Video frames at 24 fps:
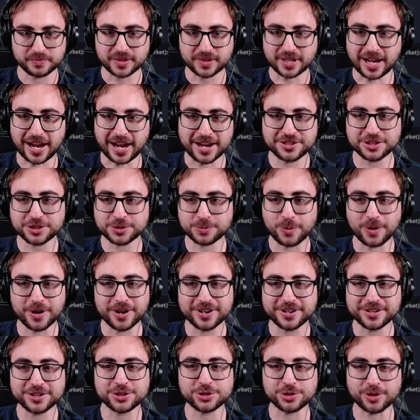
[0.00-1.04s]
I just wanted to
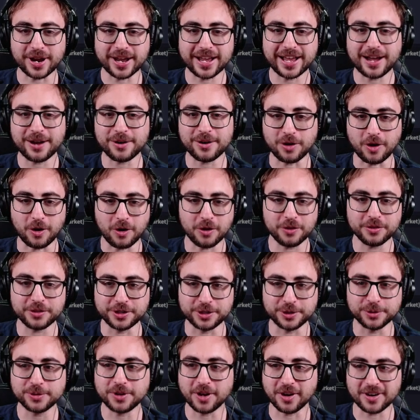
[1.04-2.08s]
try out all the new
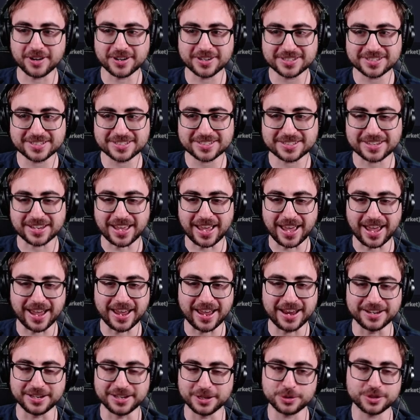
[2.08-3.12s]
cards, and
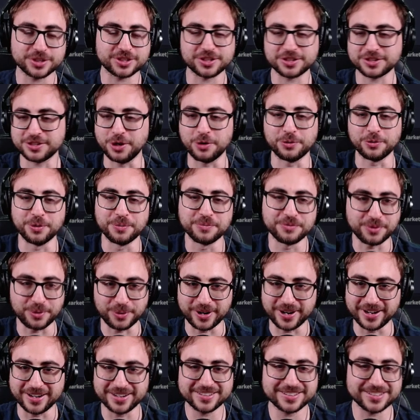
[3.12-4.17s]
there was just no room for
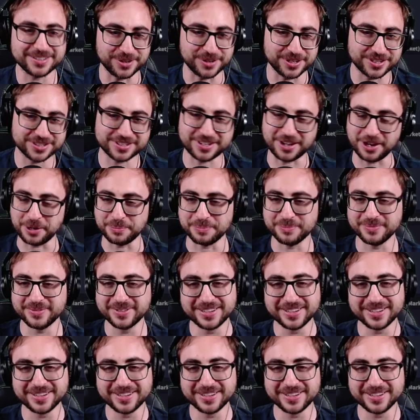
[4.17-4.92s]
it, so I just cut them.